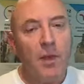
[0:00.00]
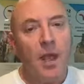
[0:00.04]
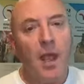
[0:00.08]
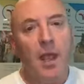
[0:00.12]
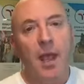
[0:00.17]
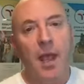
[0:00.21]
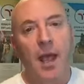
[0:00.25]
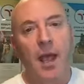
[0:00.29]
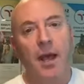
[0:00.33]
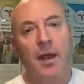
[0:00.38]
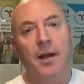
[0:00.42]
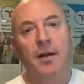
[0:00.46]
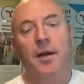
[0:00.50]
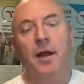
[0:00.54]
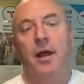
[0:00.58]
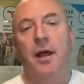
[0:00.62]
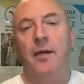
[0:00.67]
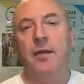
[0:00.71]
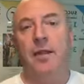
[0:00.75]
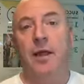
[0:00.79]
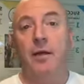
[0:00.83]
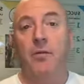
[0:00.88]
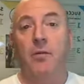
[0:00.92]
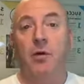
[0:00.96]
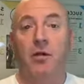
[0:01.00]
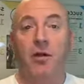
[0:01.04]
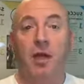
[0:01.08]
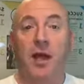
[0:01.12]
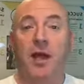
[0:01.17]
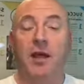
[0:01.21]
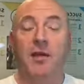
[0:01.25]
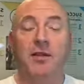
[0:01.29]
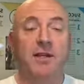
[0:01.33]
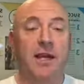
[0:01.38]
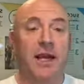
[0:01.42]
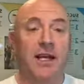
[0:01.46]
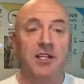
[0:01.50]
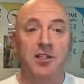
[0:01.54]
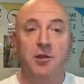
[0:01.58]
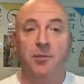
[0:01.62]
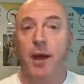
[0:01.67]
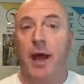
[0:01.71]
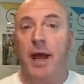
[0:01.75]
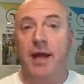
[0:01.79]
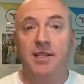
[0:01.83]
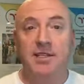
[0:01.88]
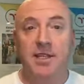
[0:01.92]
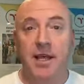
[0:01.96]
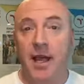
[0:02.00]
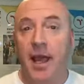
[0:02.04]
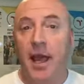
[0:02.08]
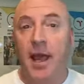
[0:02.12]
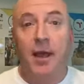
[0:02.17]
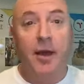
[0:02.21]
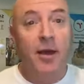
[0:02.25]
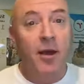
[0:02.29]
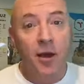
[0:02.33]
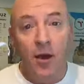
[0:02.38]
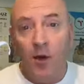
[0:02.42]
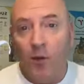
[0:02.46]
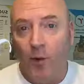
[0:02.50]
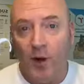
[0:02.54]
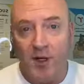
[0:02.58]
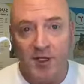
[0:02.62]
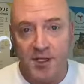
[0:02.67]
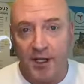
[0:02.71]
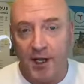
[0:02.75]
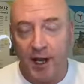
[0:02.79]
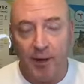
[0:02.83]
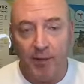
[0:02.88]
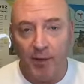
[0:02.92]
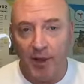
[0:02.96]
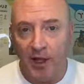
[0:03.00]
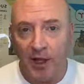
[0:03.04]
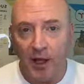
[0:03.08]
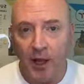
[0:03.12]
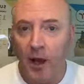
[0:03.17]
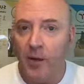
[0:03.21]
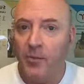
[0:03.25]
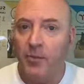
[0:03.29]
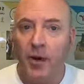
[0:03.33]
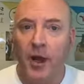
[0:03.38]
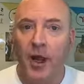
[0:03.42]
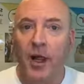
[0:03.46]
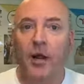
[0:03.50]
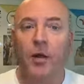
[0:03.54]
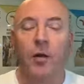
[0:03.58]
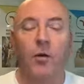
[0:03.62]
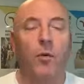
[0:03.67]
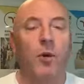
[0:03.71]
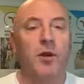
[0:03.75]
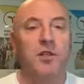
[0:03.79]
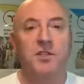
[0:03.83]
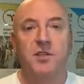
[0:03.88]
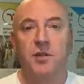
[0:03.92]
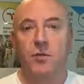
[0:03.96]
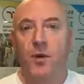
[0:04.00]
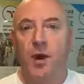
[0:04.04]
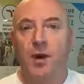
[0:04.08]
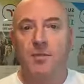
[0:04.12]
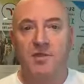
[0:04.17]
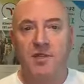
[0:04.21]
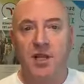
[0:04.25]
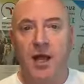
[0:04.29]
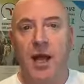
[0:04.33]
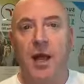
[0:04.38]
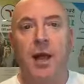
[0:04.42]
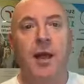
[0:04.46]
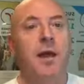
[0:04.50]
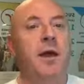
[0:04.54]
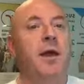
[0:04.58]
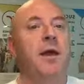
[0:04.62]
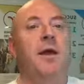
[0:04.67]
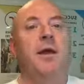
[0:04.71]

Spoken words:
and then when they text you back and say, hey, what's the name of the company or what's the website,